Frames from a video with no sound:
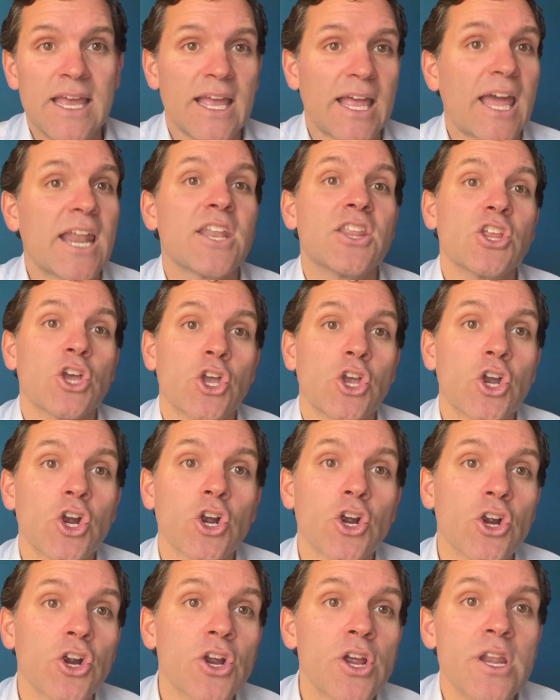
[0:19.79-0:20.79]
kind of the
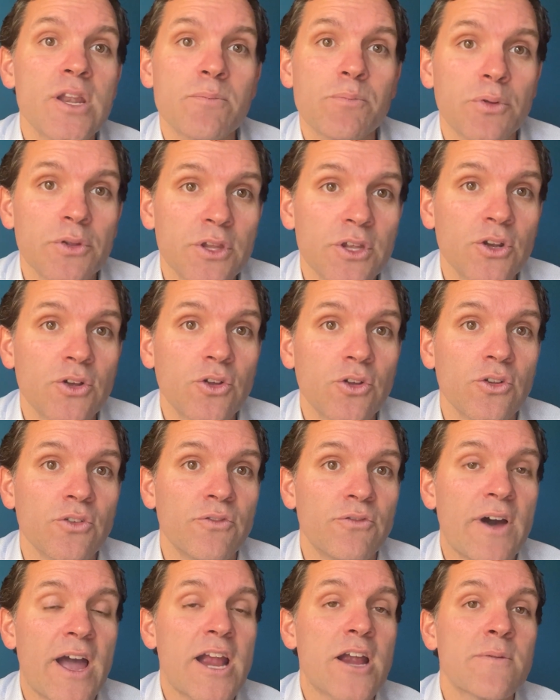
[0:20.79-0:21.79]
current political
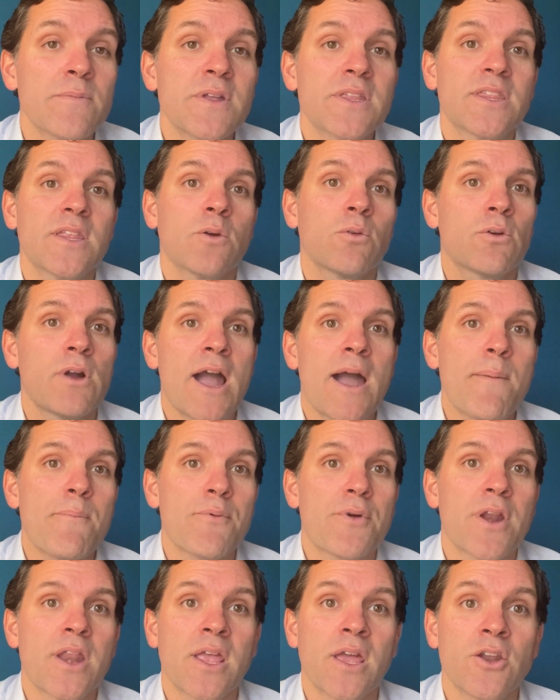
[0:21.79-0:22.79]
environment that we're
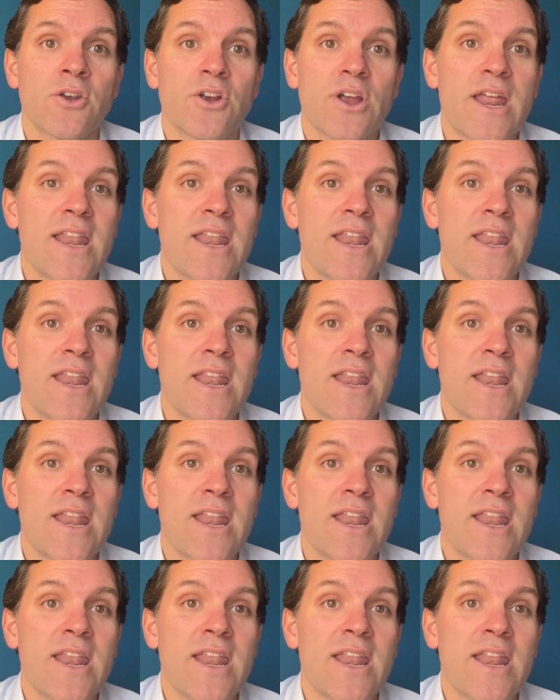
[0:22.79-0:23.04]
operating under.